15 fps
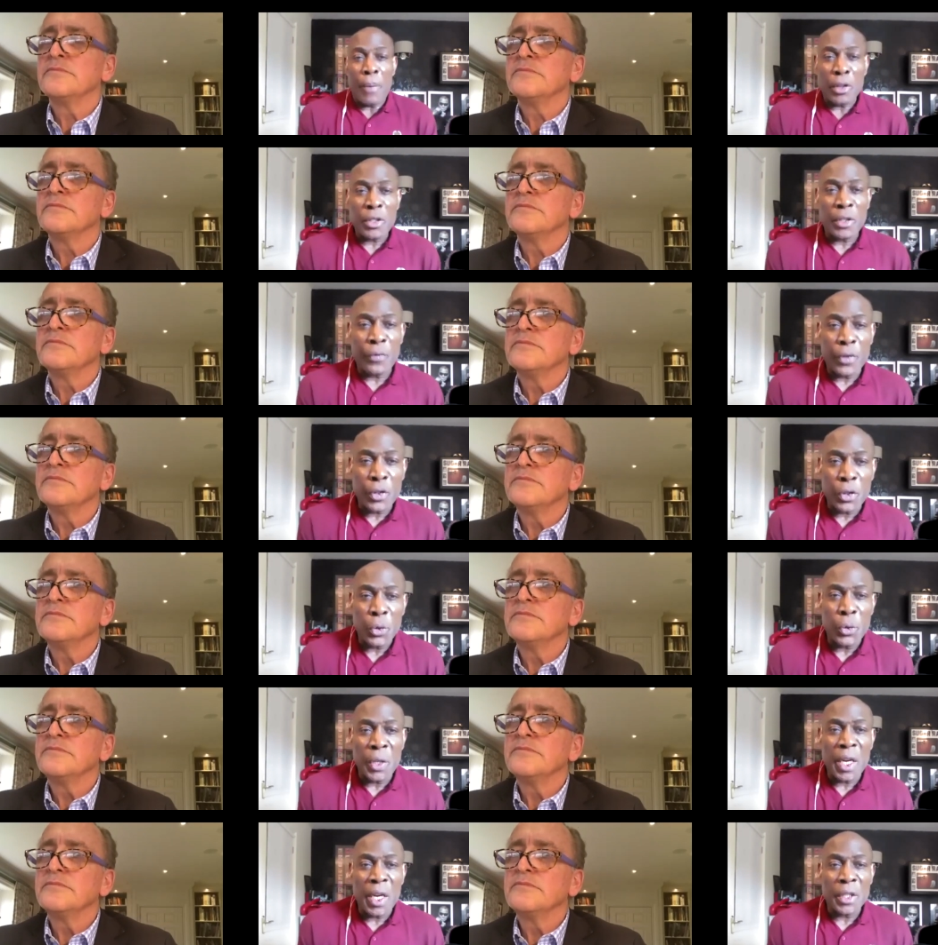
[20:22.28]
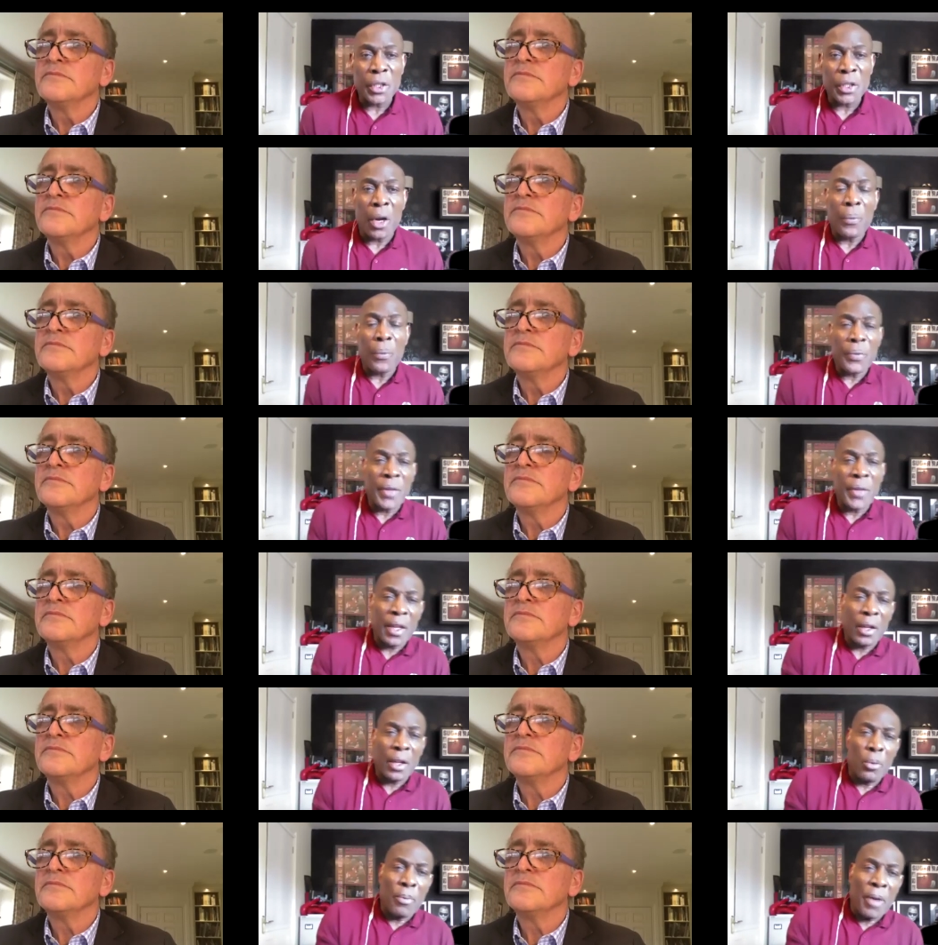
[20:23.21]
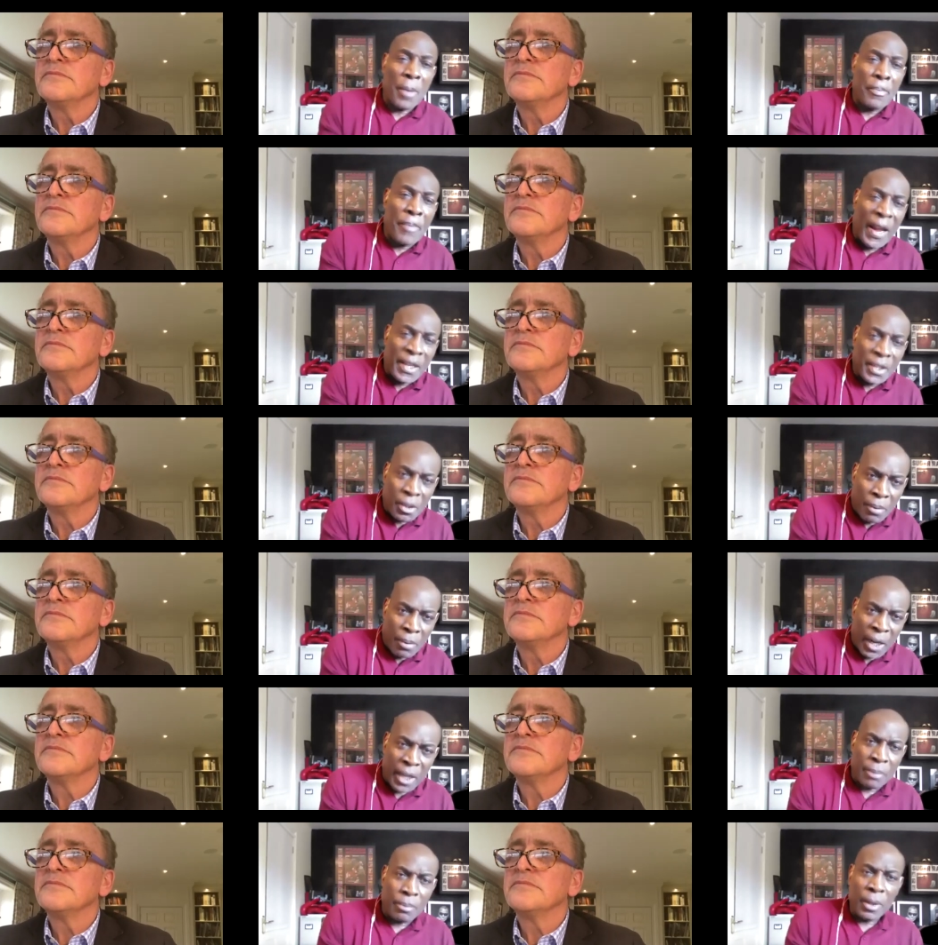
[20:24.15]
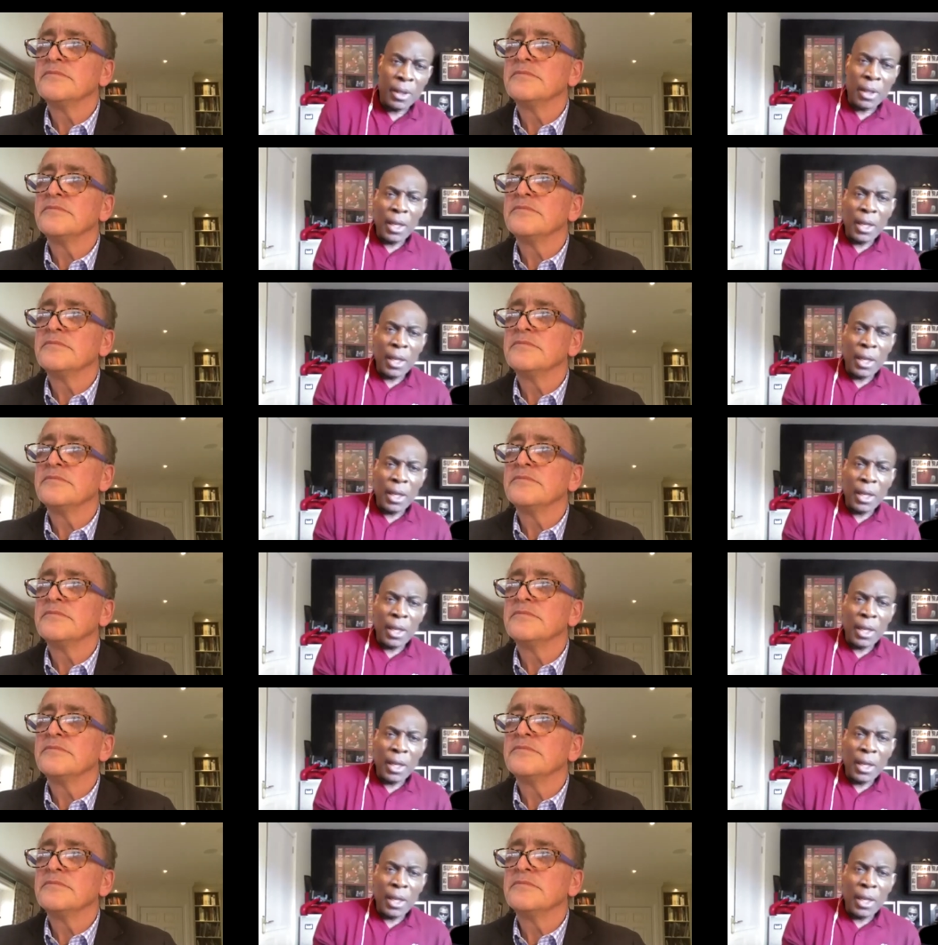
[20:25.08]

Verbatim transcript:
Speaker 1: boxing for two years. So I've done a little bit of pantomime.